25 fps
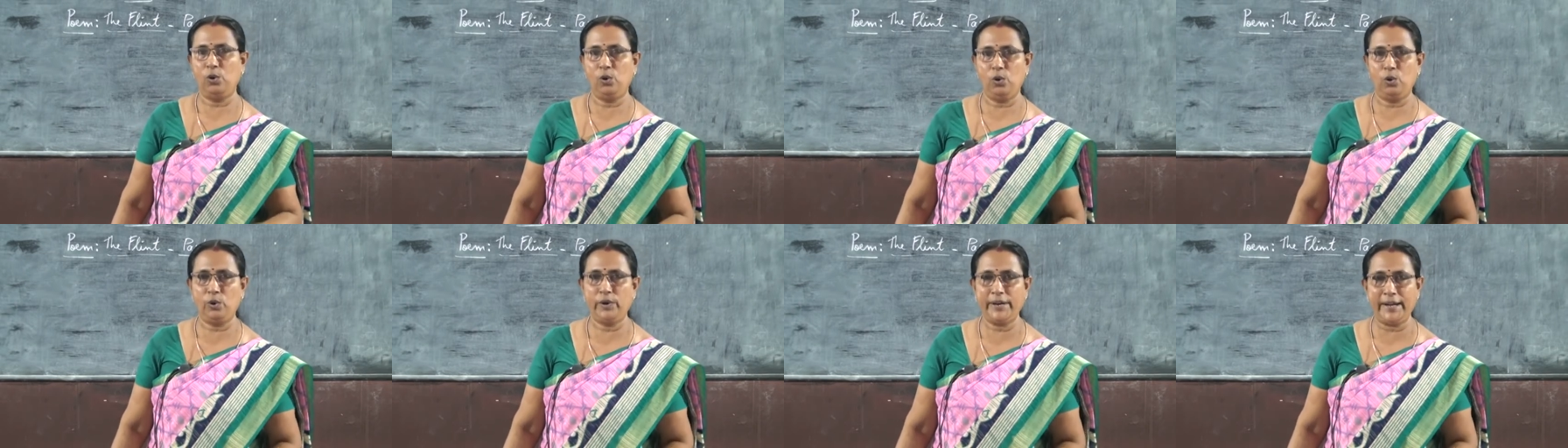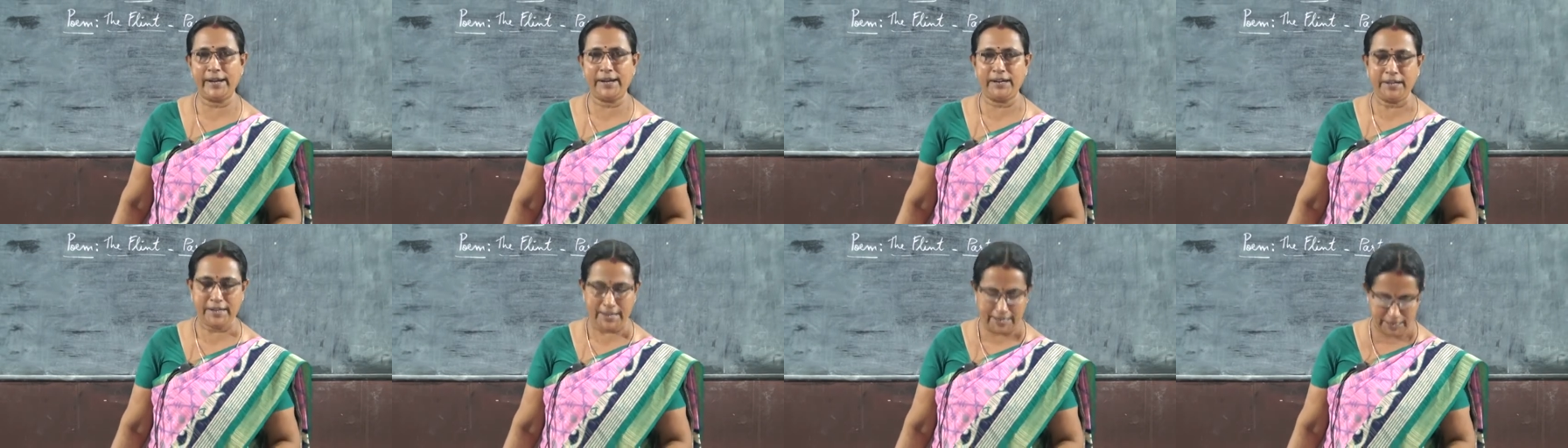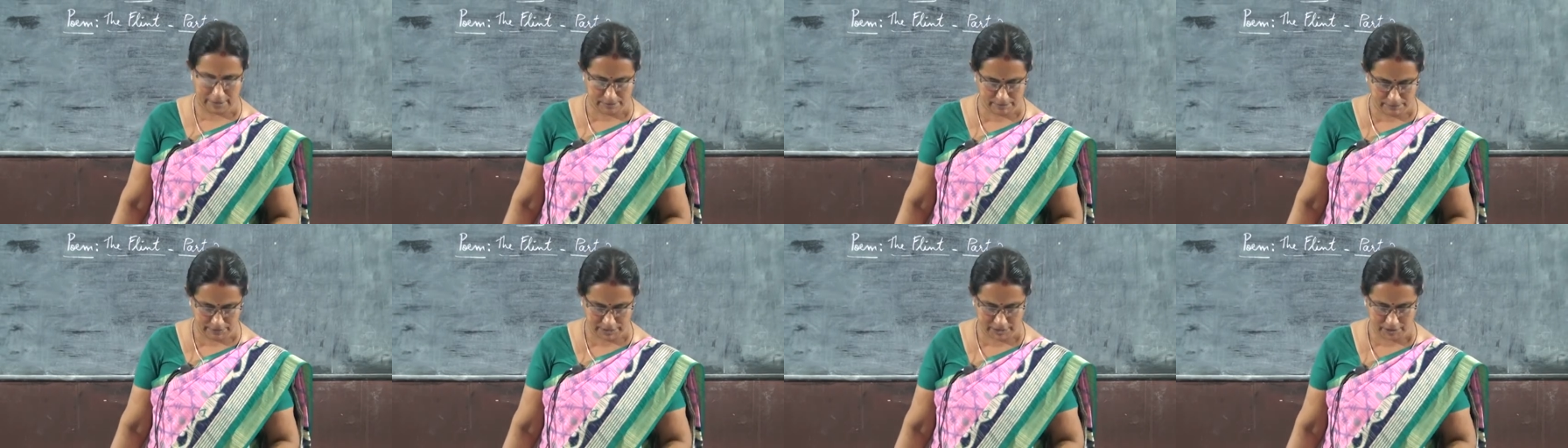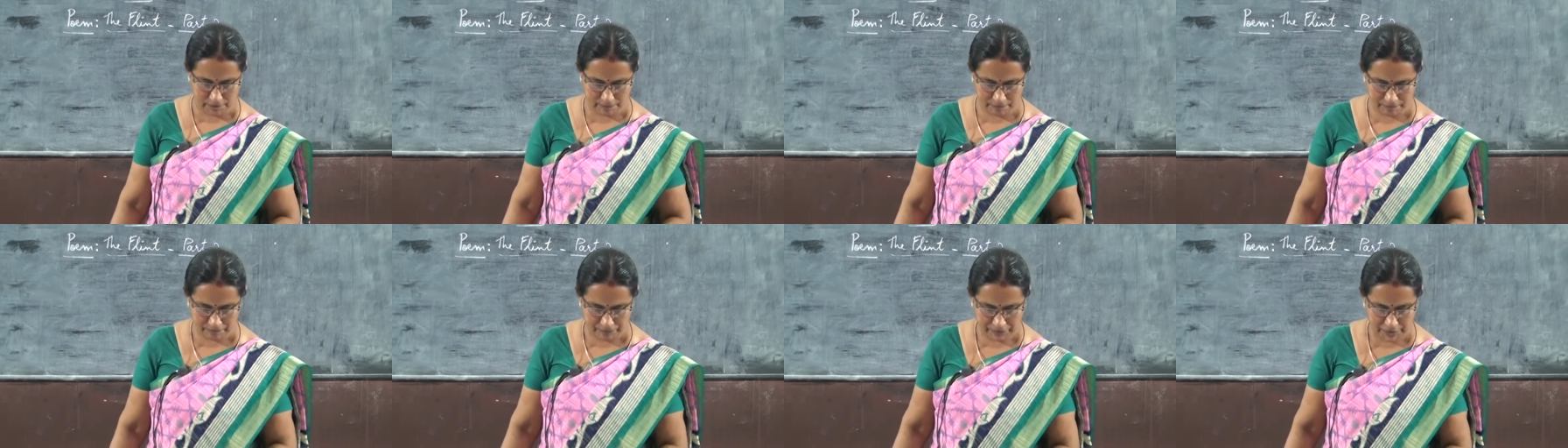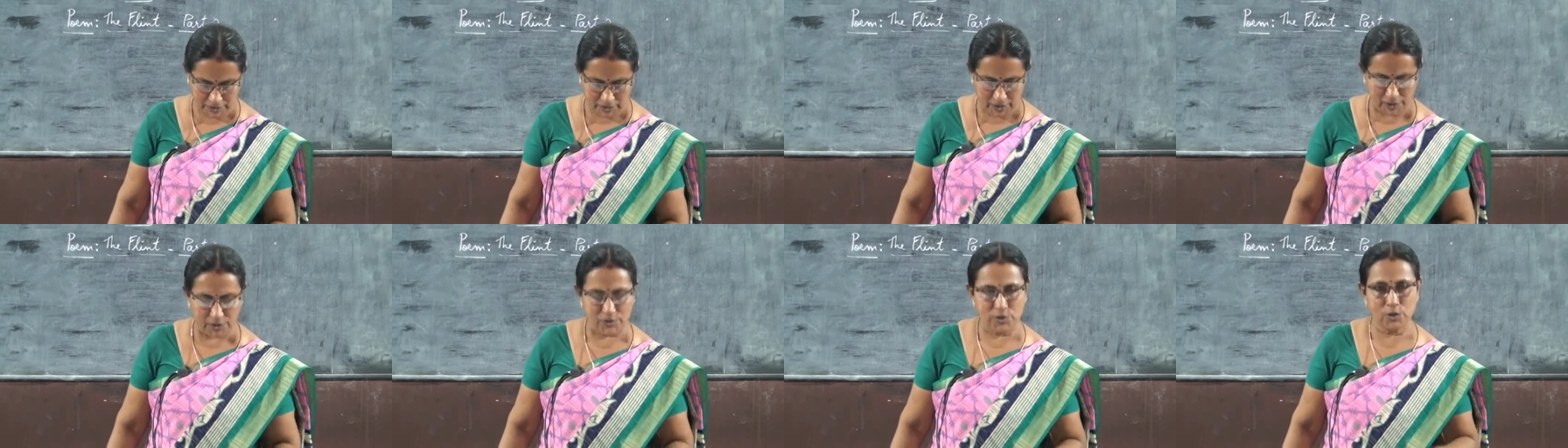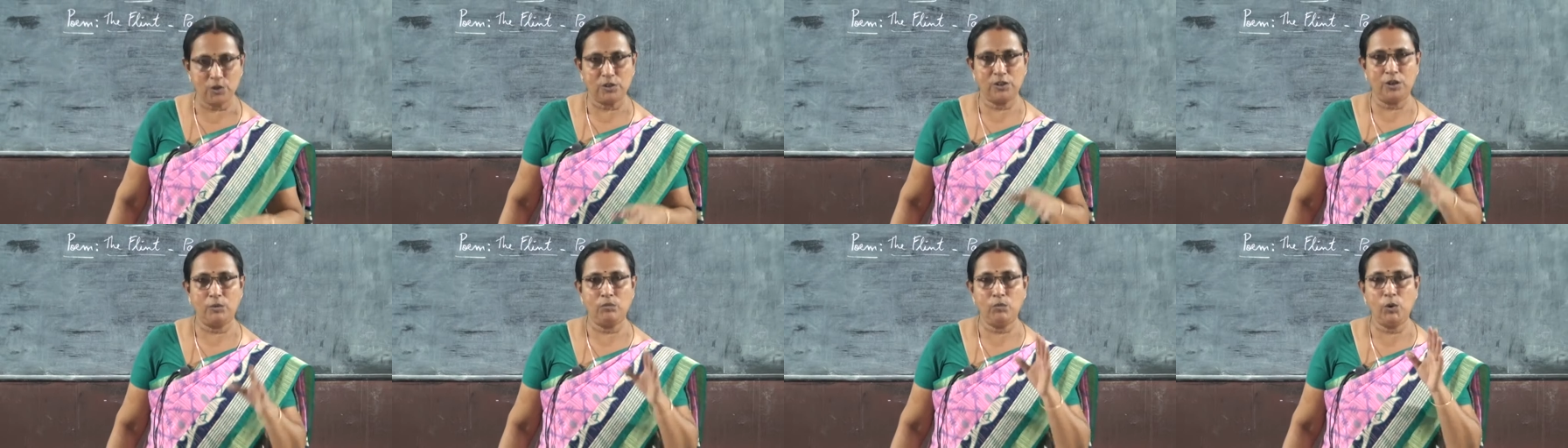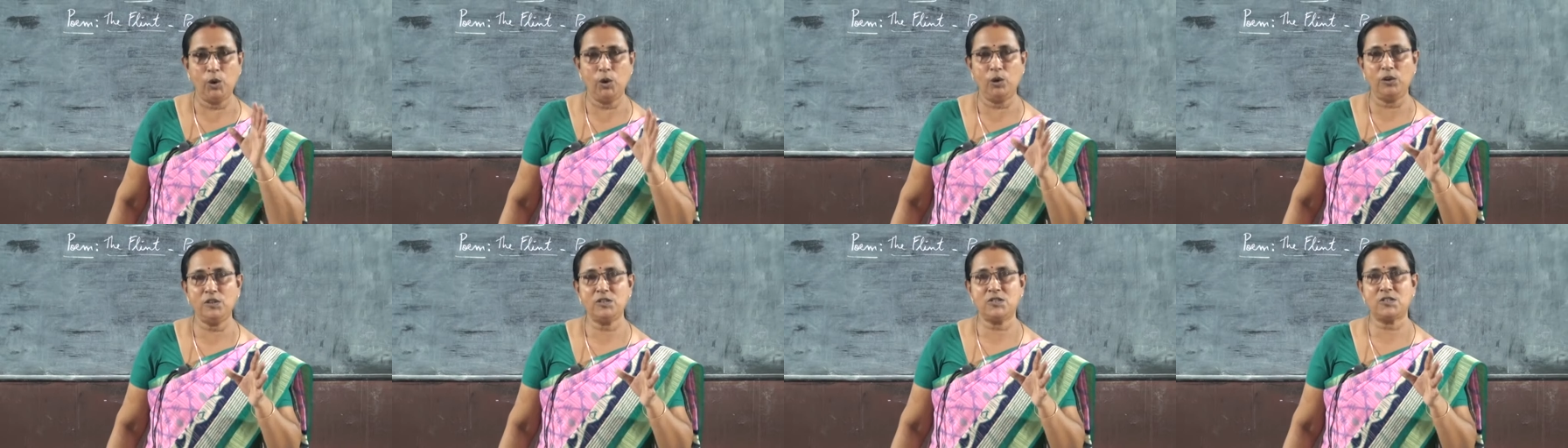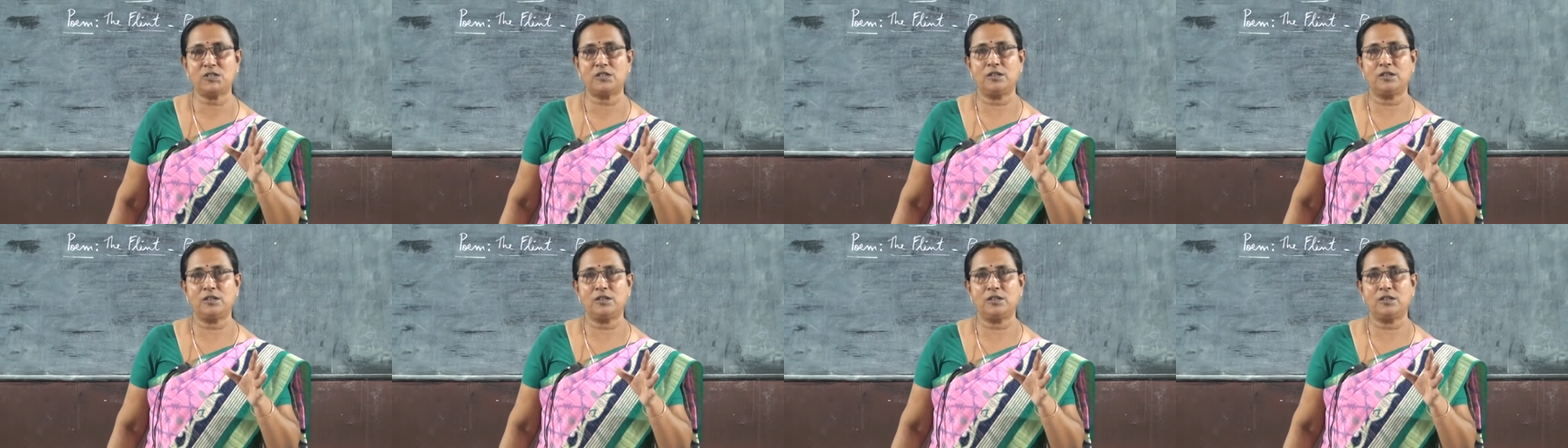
own a diamond. So the most